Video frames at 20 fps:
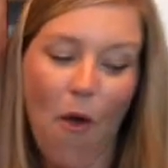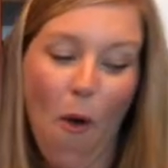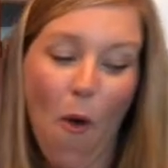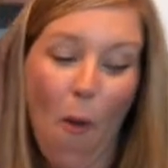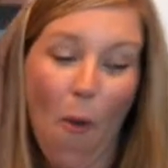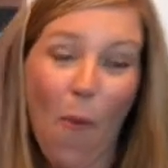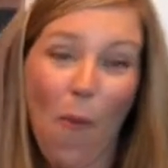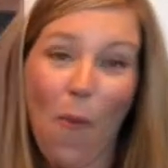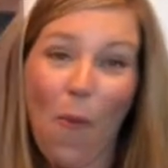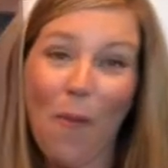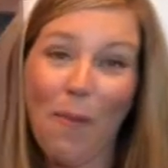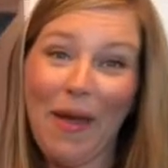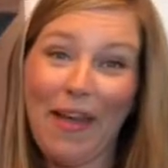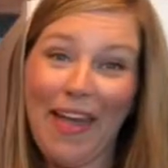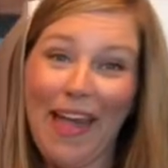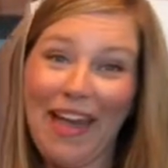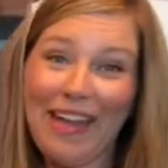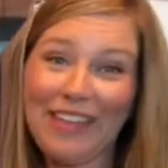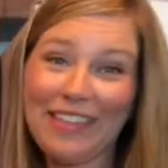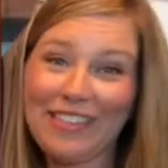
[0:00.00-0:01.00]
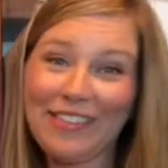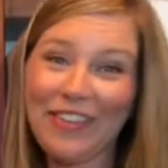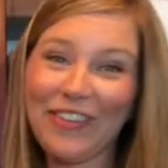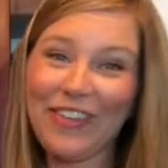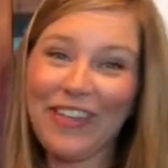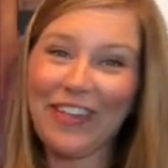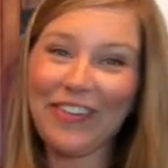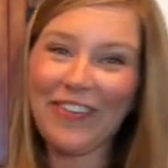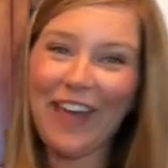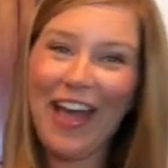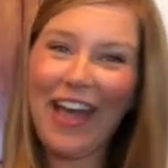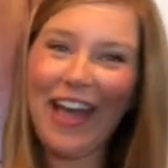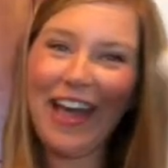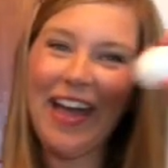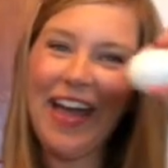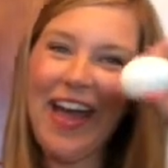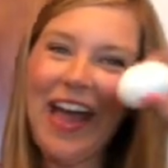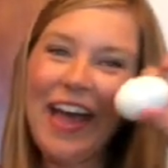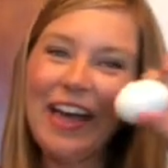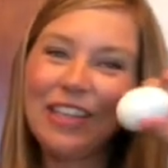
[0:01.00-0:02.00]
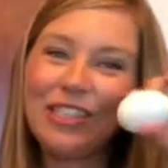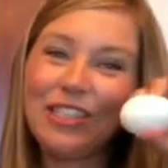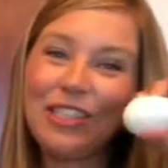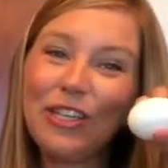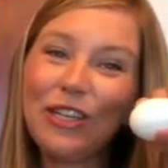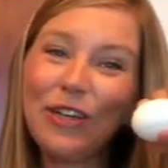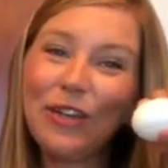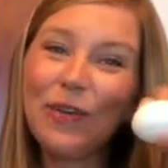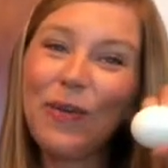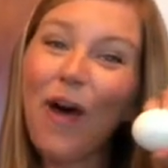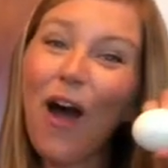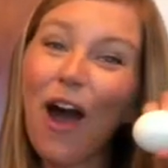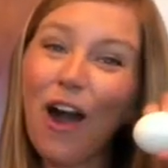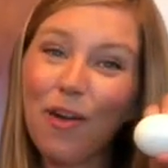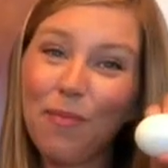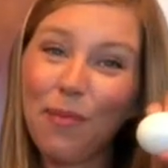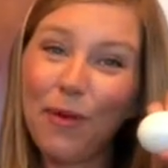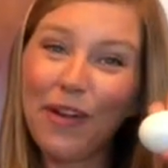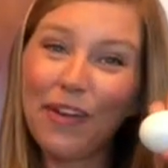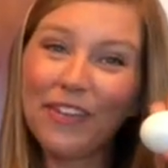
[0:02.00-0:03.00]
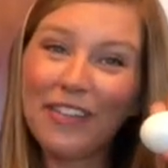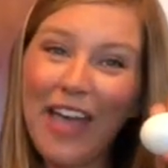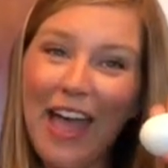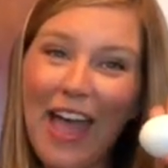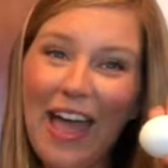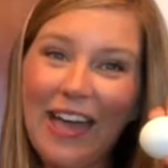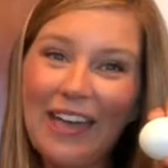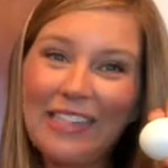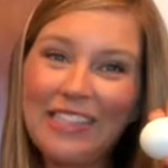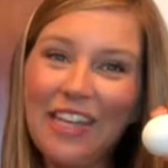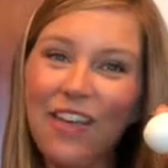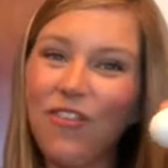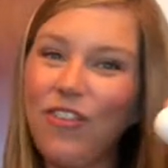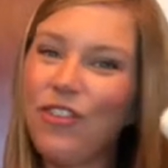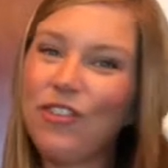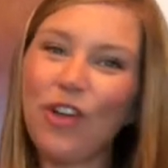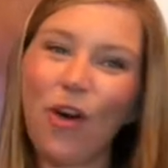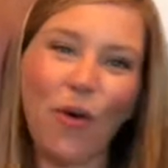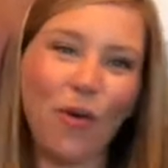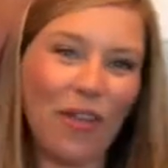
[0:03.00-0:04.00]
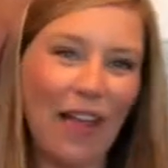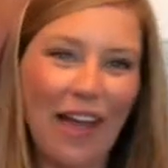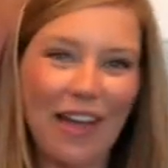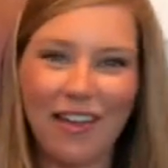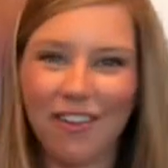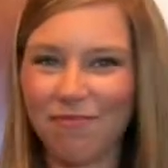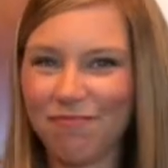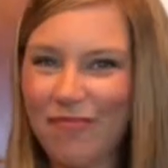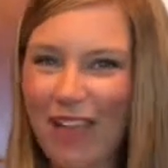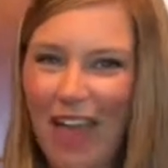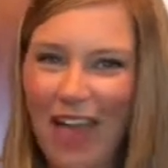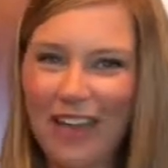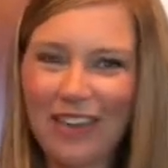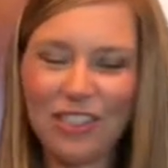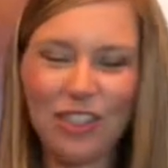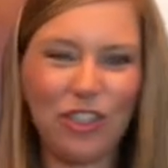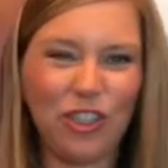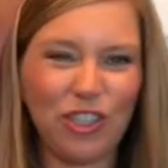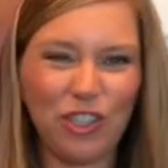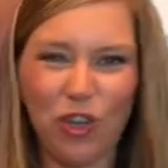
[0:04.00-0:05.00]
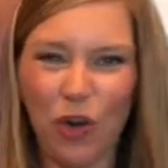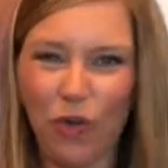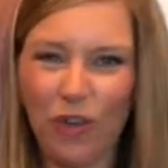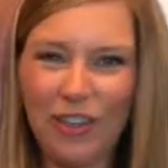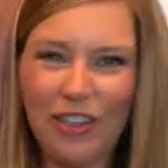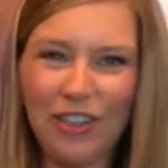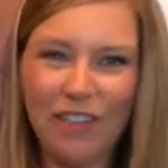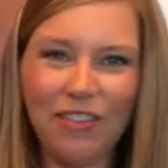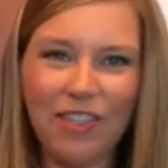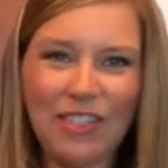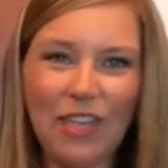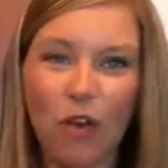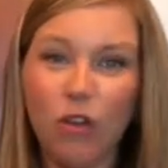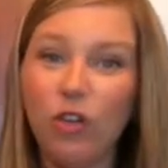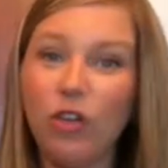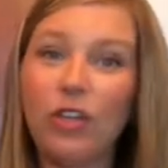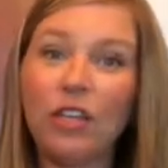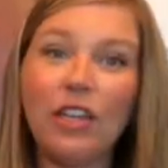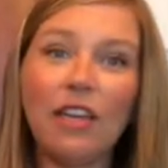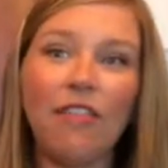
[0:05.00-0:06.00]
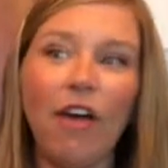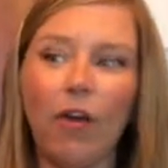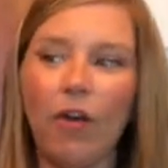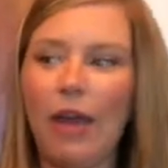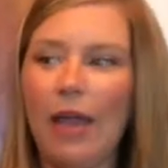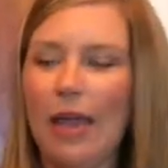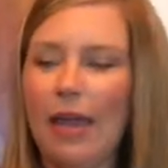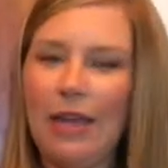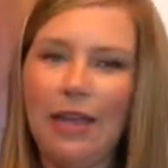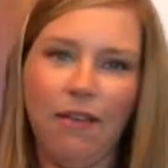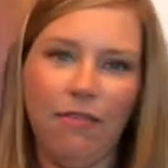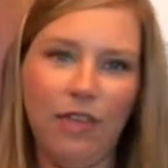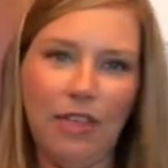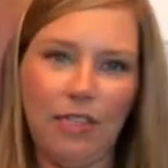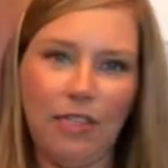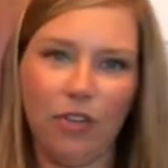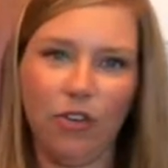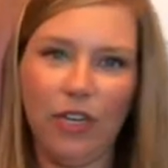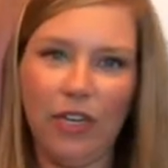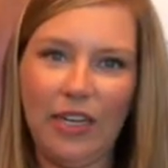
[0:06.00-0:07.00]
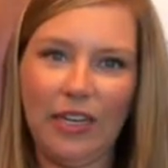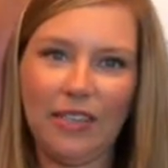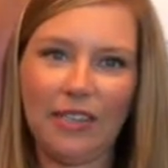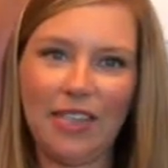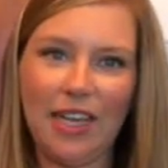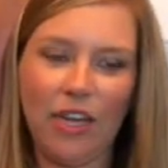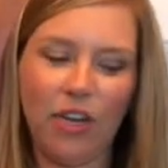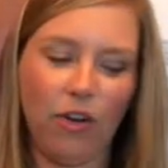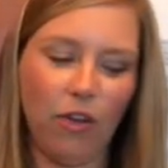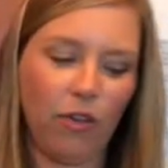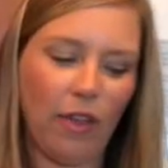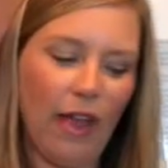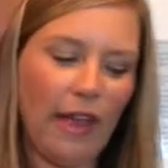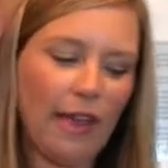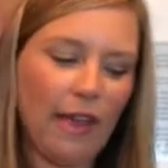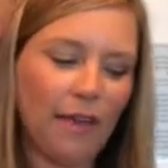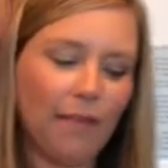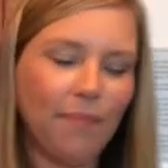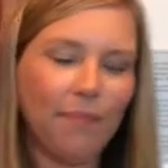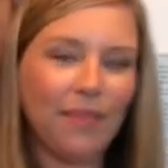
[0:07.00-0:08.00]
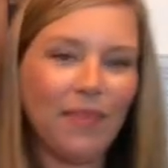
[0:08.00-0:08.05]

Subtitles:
Oh, my egg is rolling away. 2 hard-boiled eggs. If you don't like eggs, you can totally leave these out. You can leave out any of these ingredients that you don't like.